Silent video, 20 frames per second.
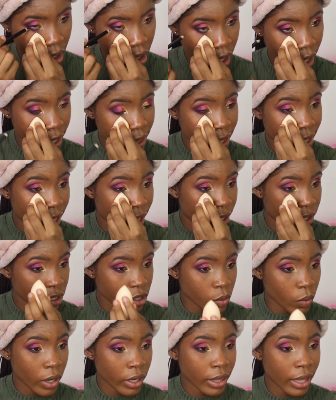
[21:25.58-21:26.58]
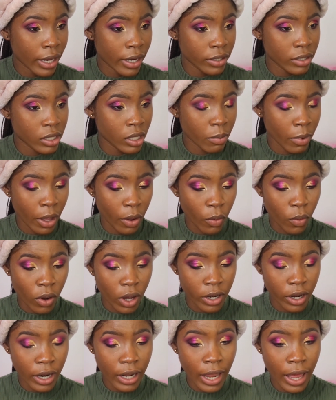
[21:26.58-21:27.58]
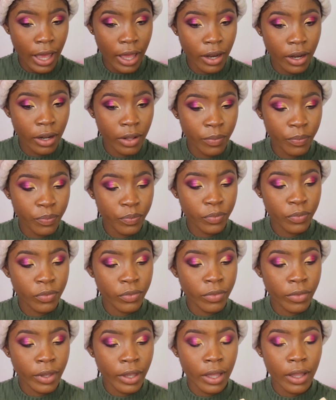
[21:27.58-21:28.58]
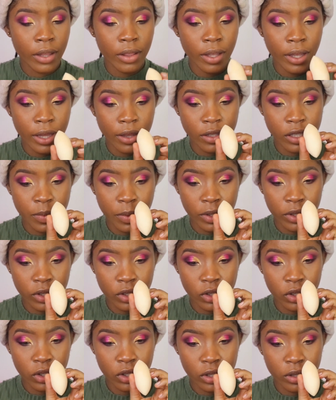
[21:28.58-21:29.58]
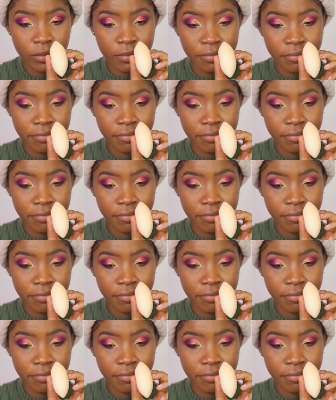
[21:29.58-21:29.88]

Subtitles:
And then I just work that into my waterline. Look at the sponge.